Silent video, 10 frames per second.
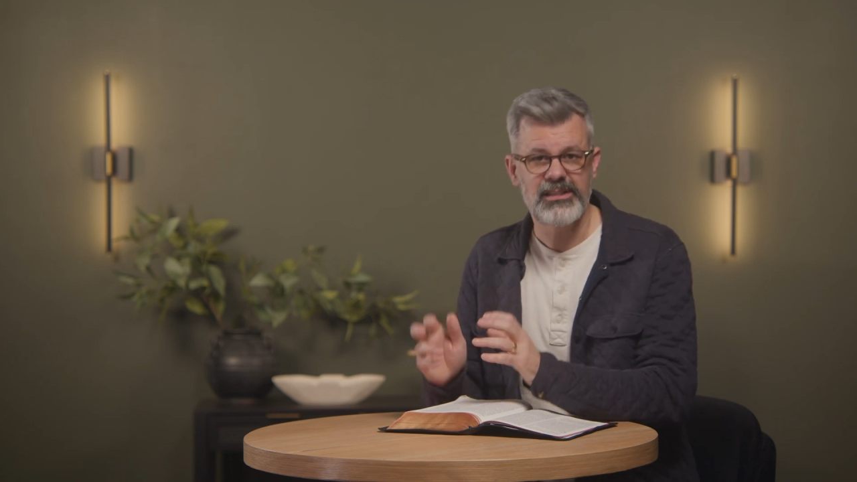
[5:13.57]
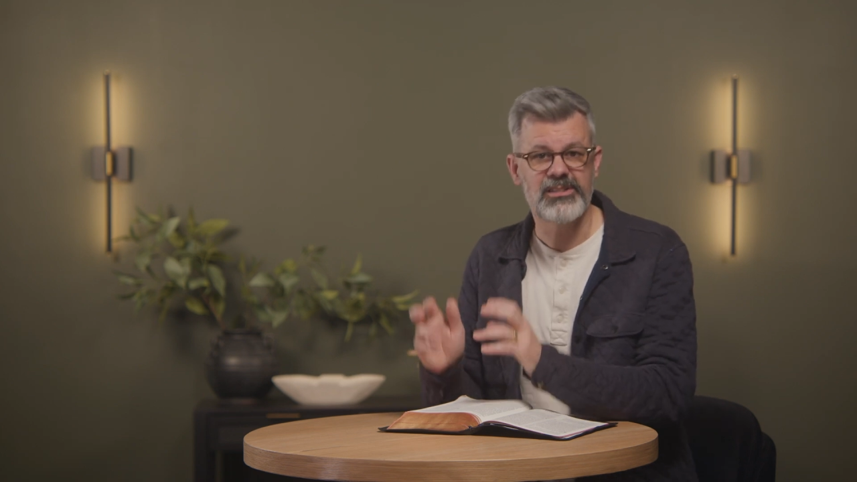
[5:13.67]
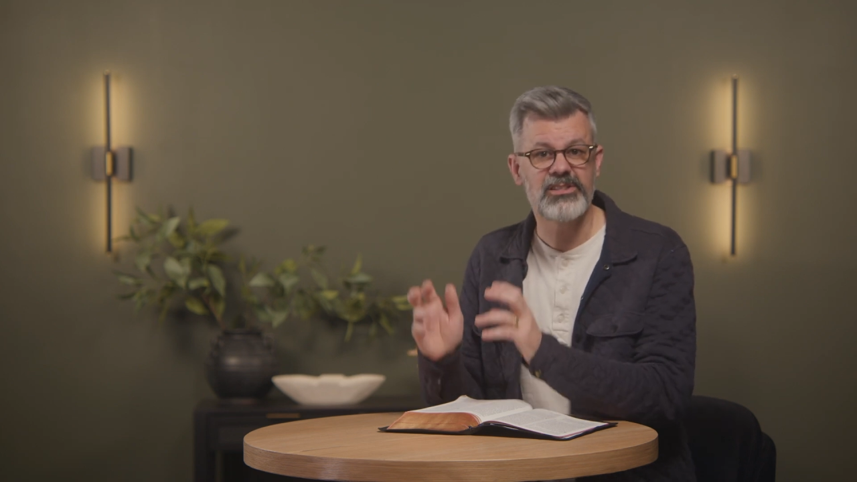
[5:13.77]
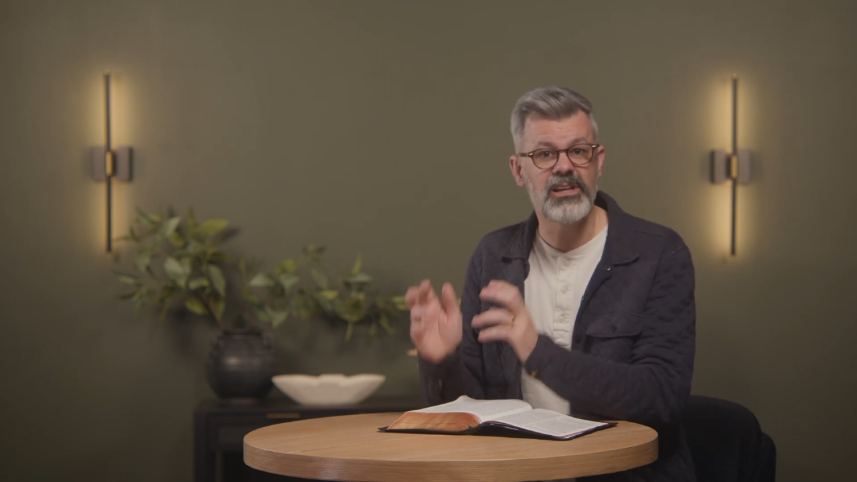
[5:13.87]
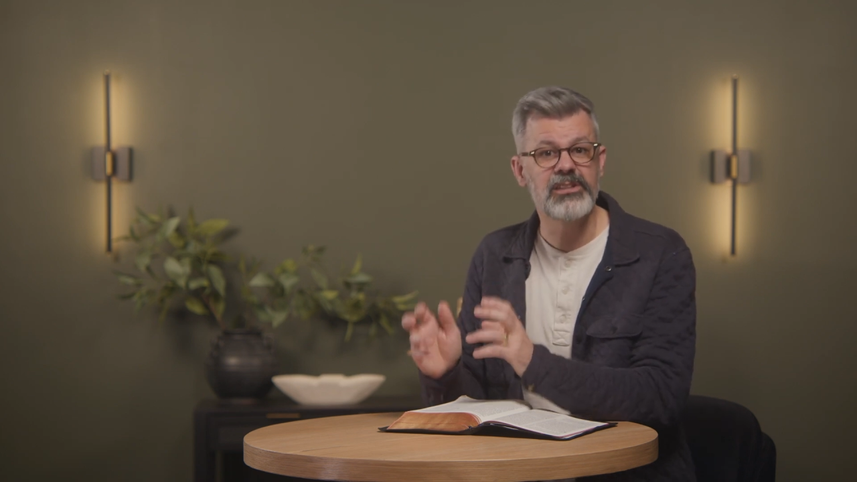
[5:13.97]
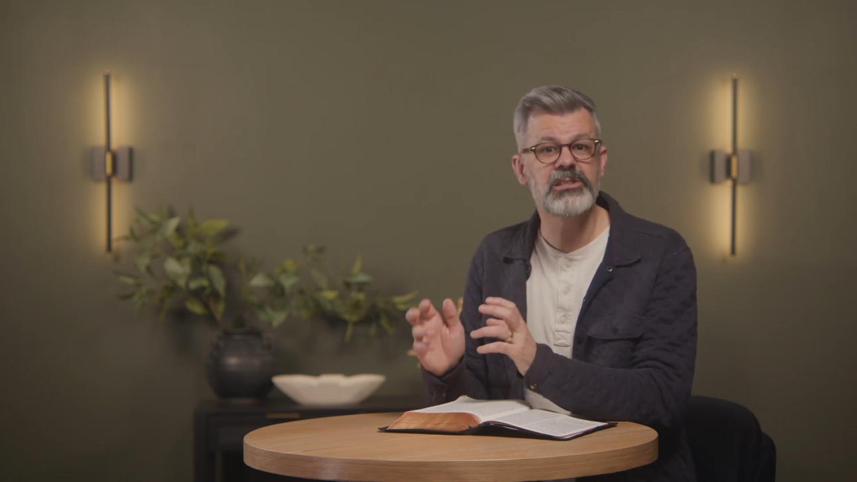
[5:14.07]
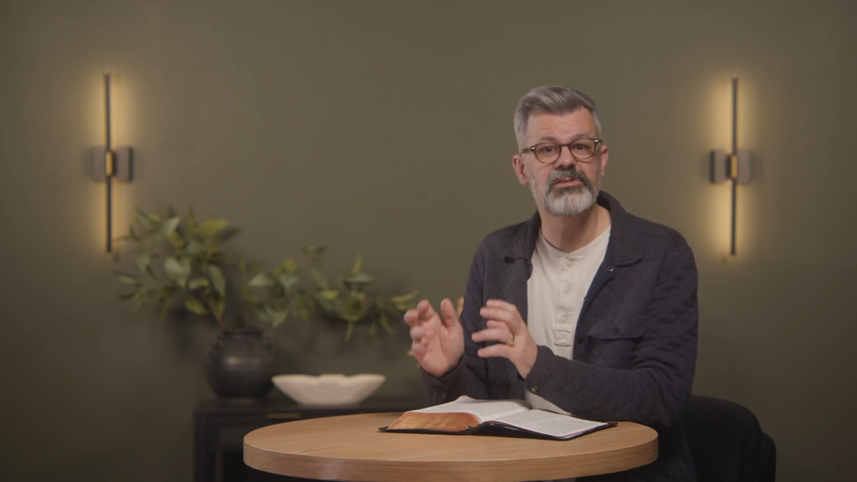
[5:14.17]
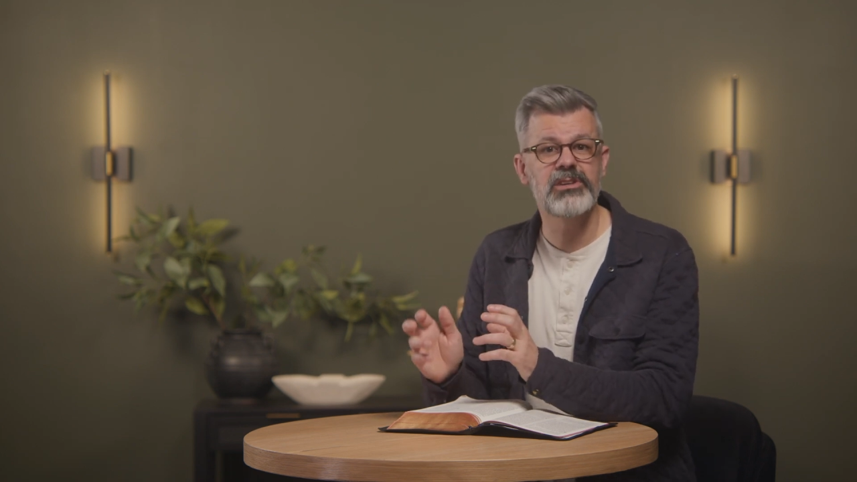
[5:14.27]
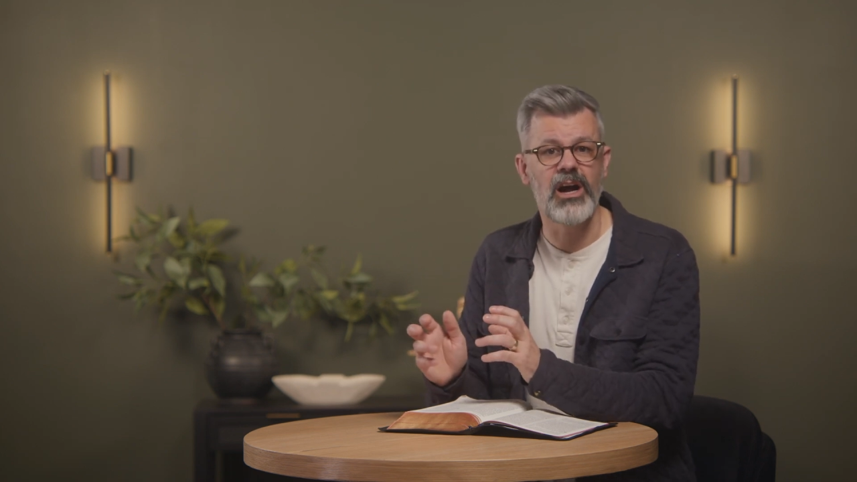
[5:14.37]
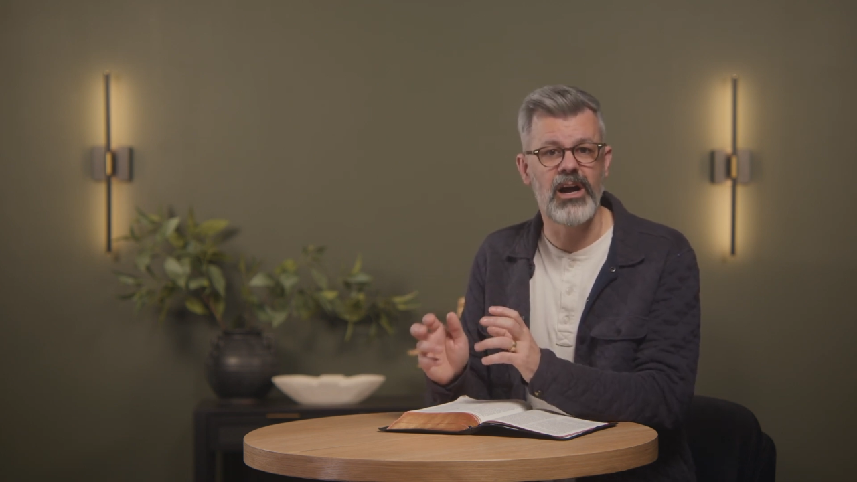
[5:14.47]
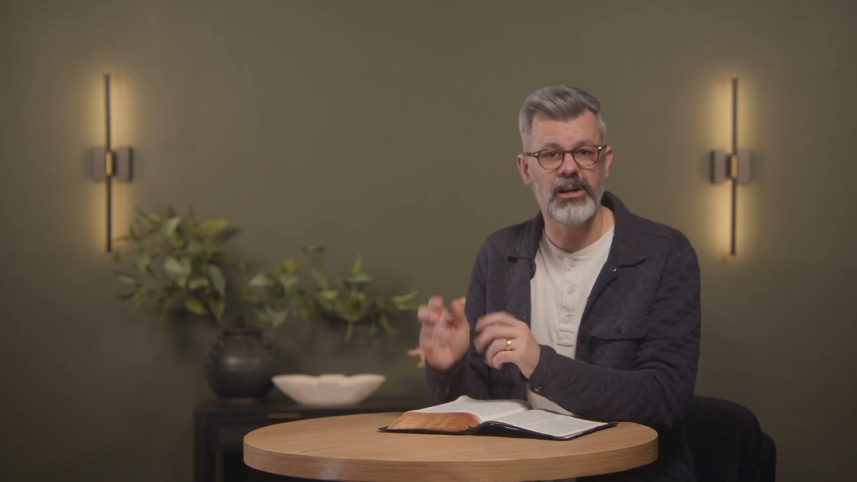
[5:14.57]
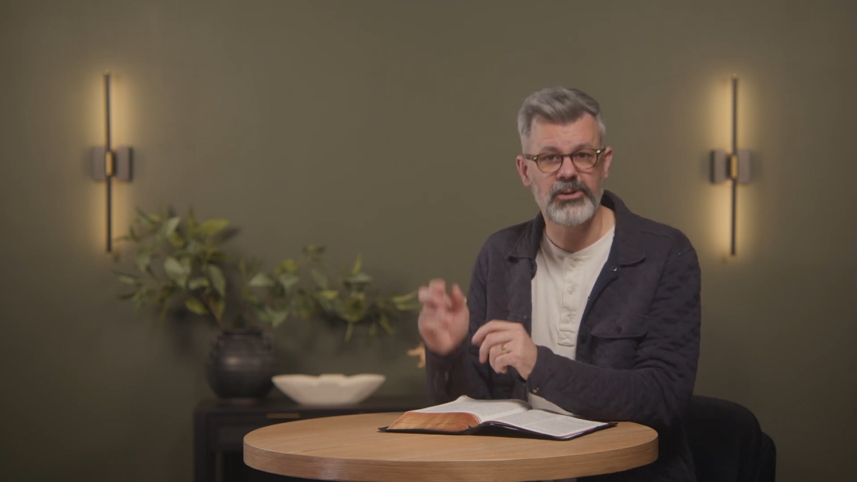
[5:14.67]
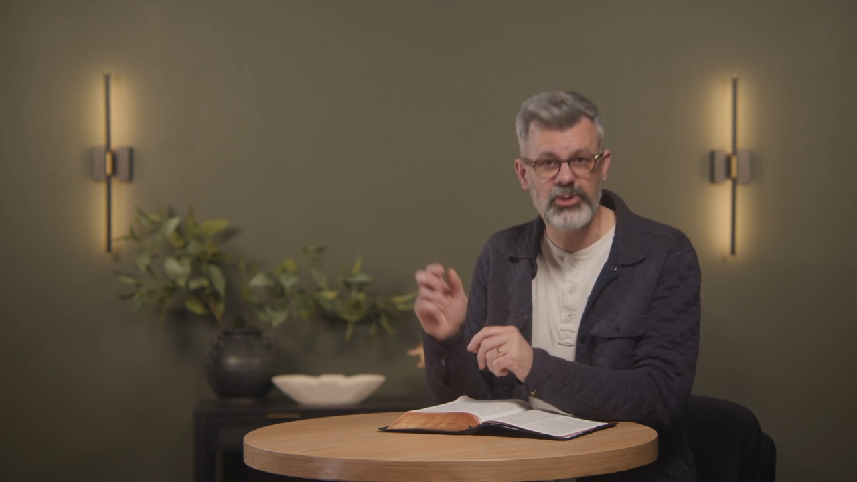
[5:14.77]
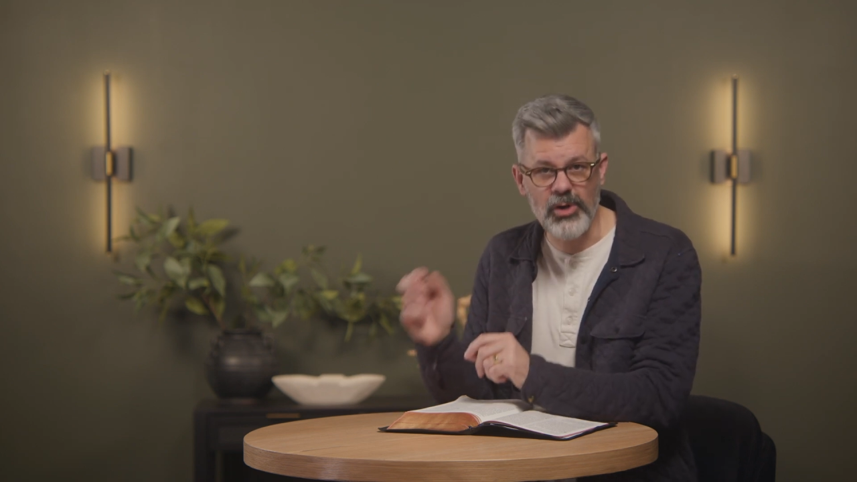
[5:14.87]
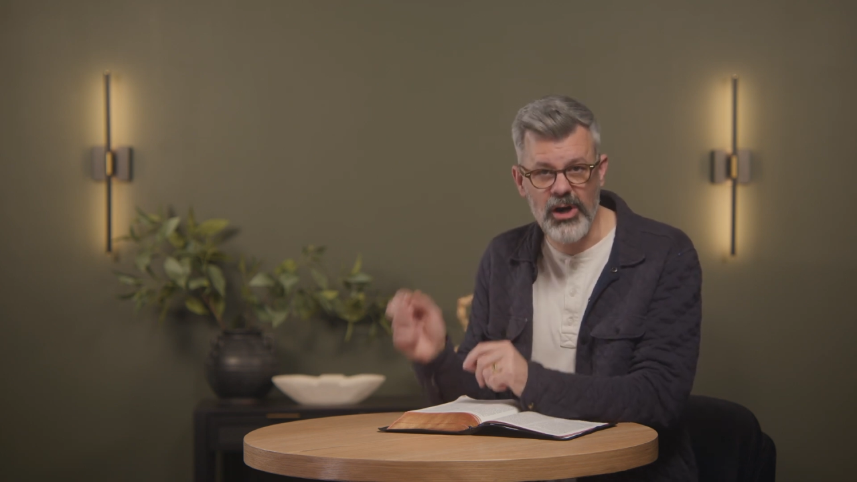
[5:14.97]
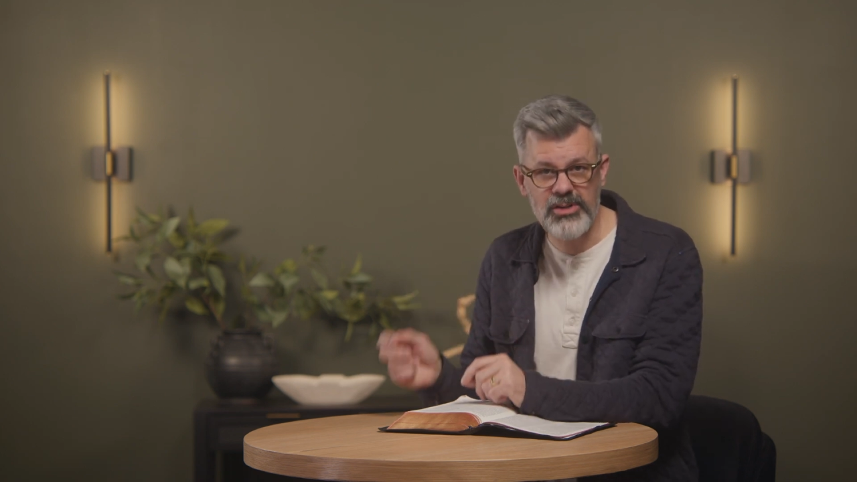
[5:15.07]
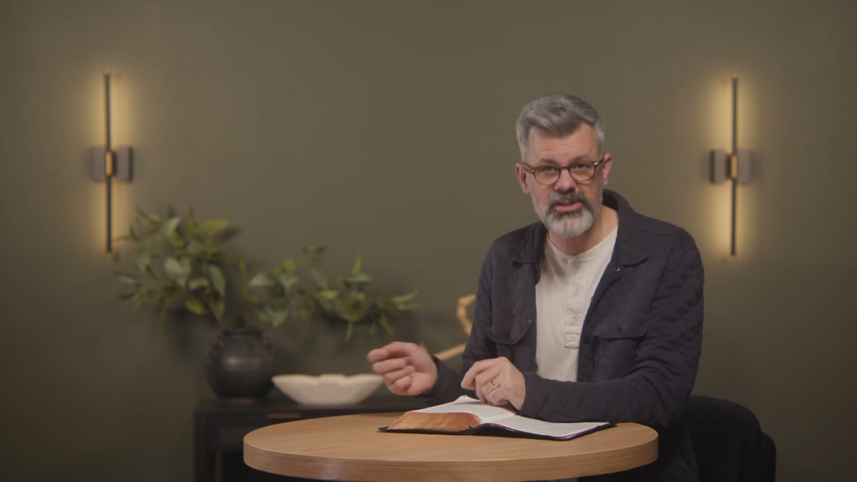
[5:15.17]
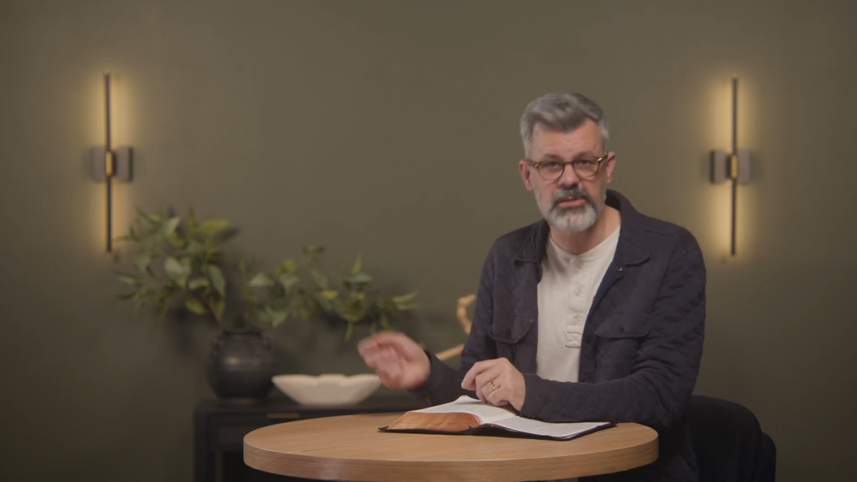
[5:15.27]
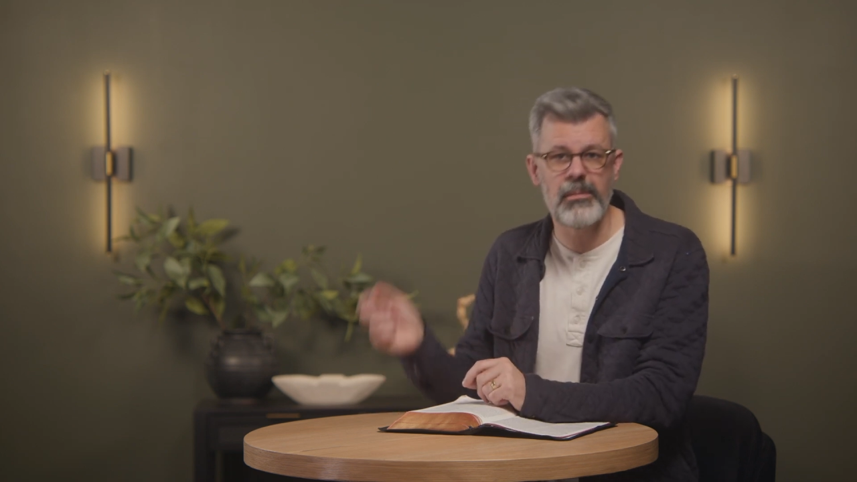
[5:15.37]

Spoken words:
the sons of God crossed